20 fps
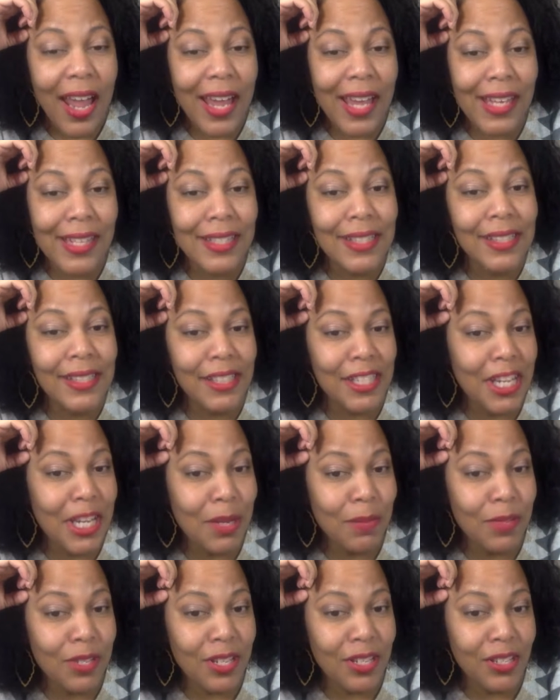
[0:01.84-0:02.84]
It
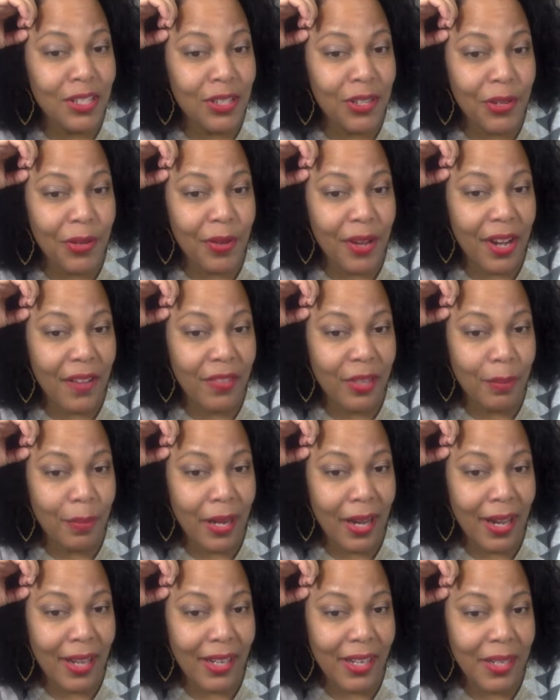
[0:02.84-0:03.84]
seems as though
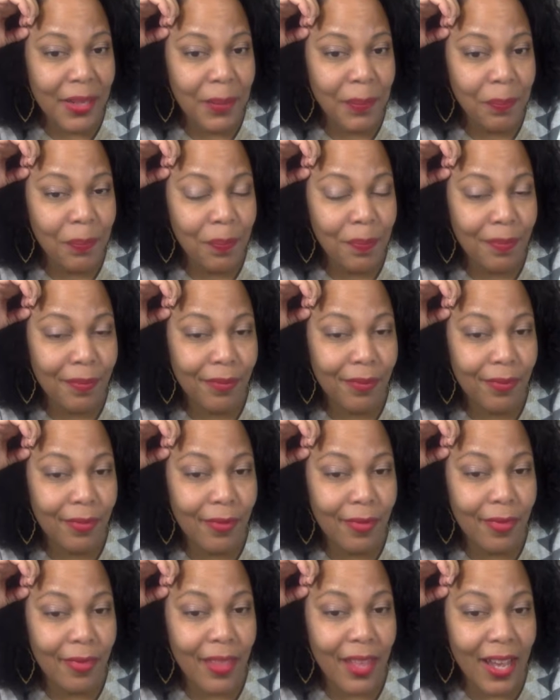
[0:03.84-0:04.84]
everybody
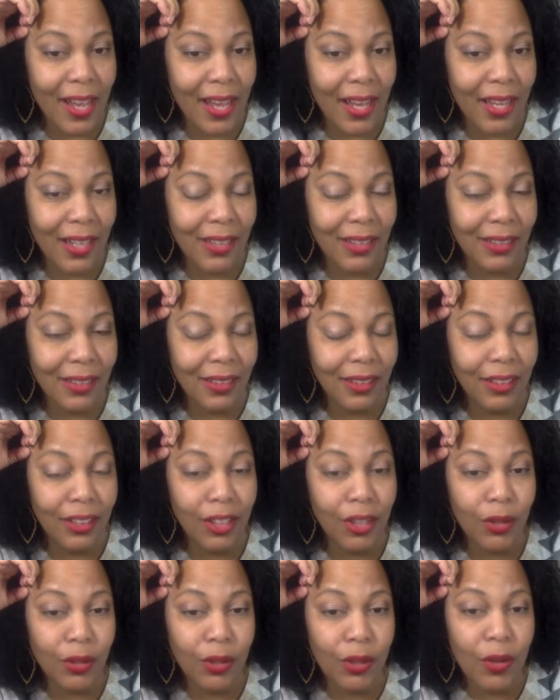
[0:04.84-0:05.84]
that
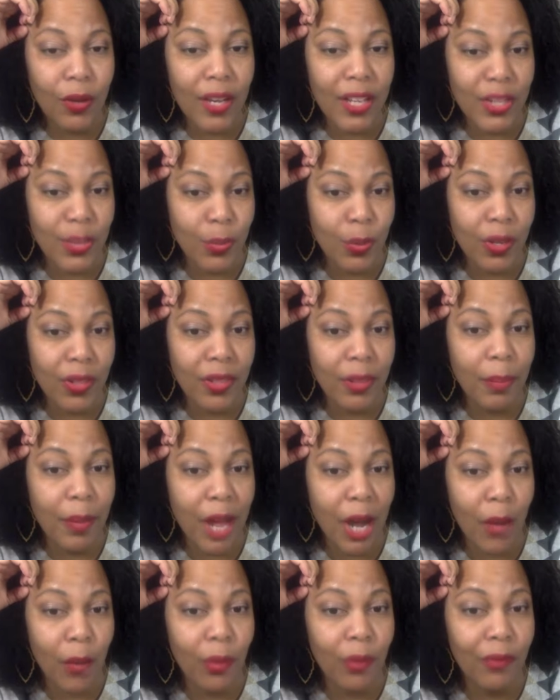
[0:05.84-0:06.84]
Lolo has won the
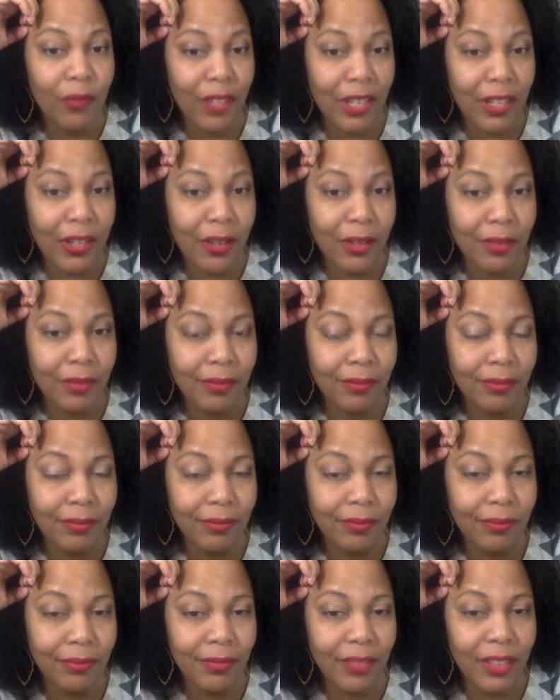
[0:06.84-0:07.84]
power of veto.
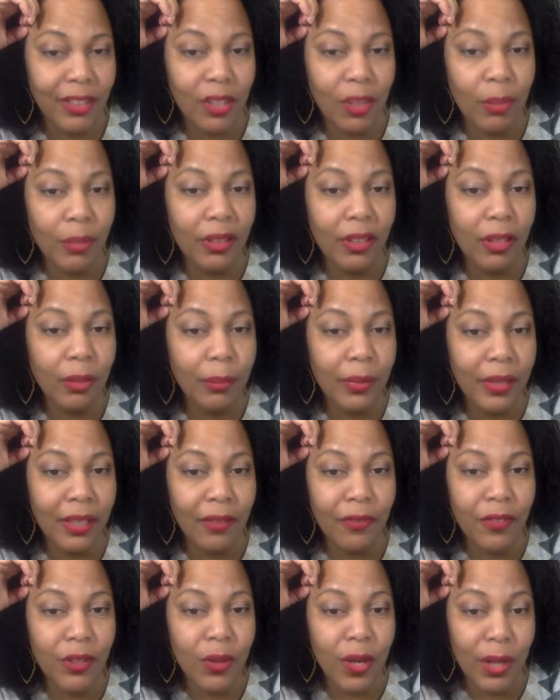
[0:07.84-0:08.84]
I know I'm
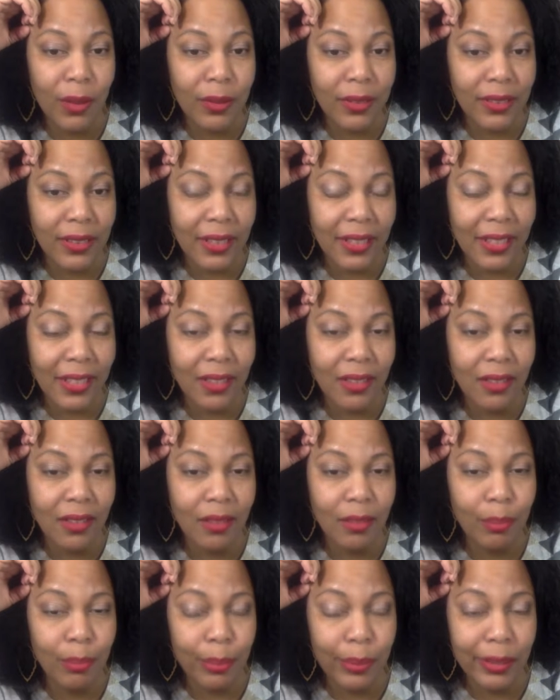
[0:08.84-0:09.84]
a few hours late,
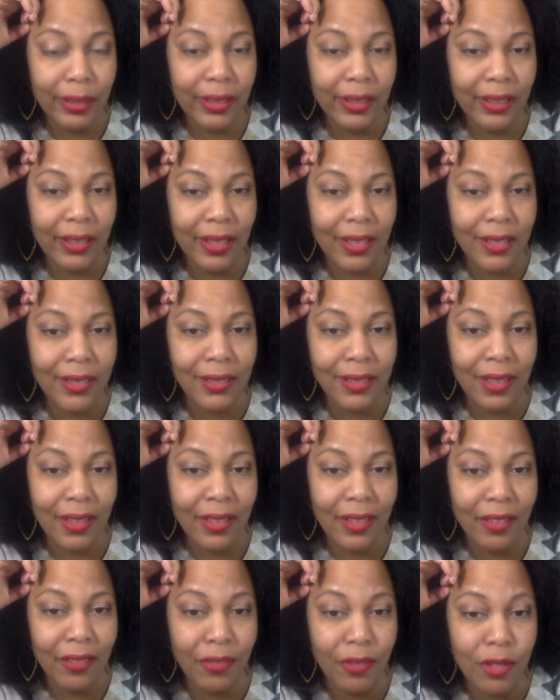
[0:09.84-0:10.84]
but I saw
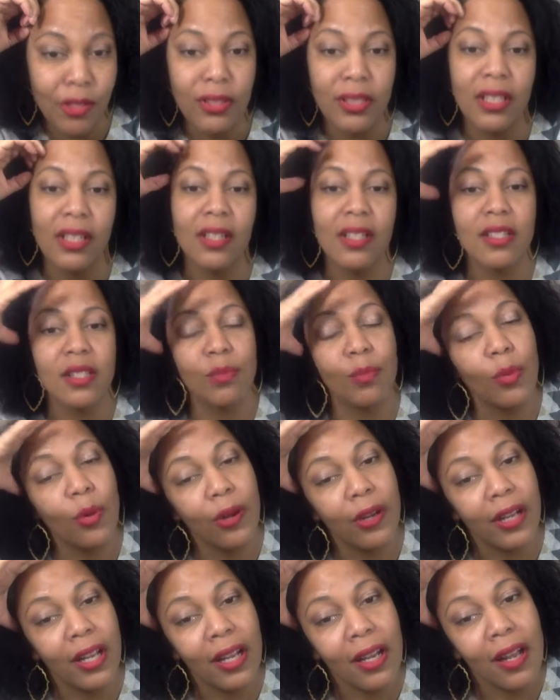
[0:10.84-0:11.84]
that first thing this
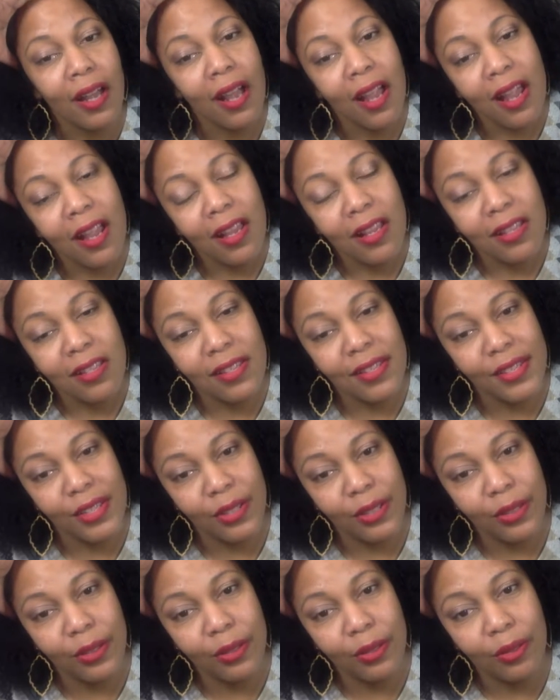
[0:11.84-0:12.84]
morning.
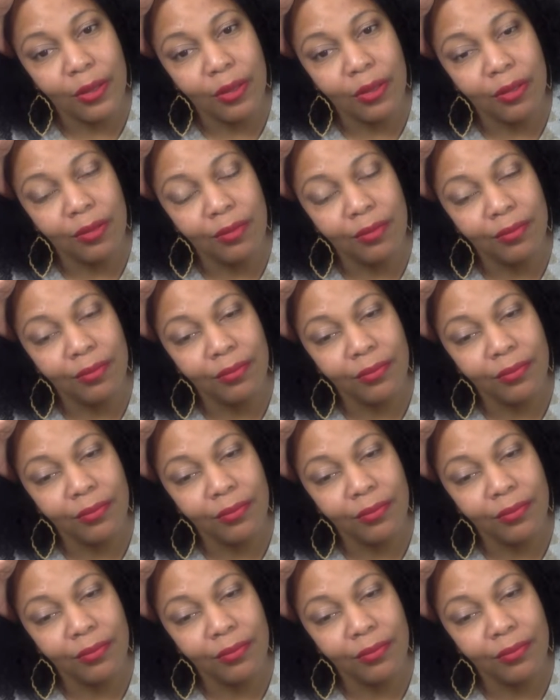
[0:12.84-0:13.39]
So